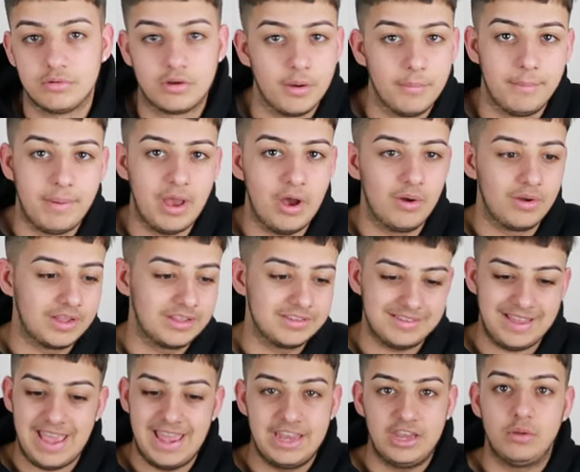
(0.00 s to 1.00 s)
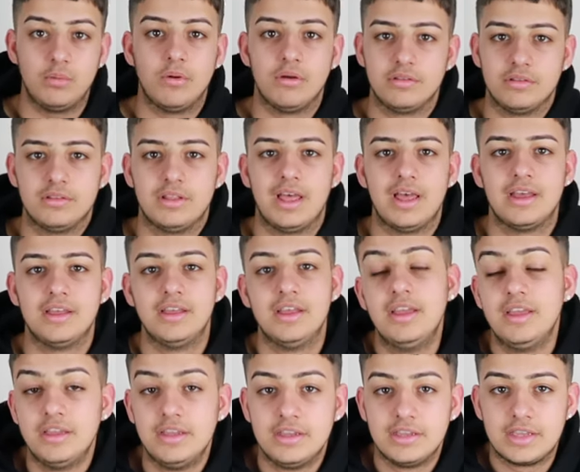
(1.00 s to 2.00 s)
compel against anyone that
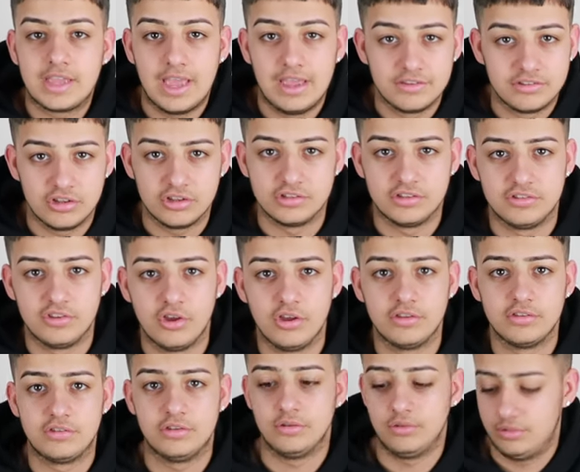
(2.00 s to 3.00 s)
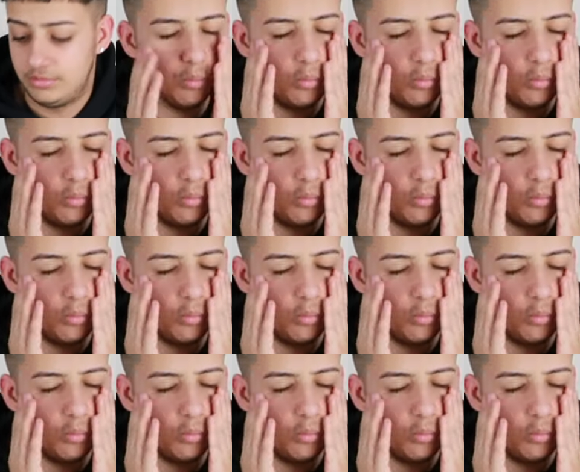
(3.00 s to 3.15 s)
KSR desires to.